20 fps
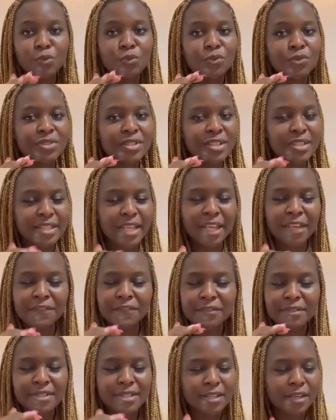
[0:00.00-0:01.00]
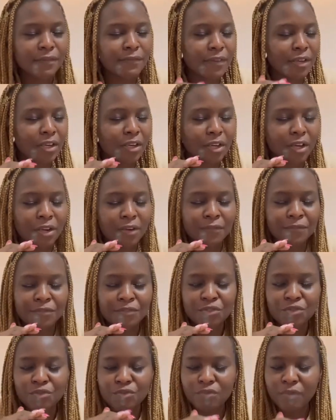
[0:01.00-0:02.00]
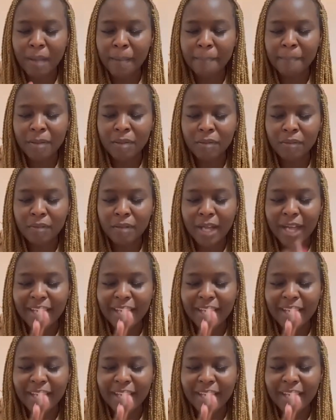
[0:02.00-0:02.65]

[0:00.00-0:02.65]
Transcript: You will save yourself a lot of trouble,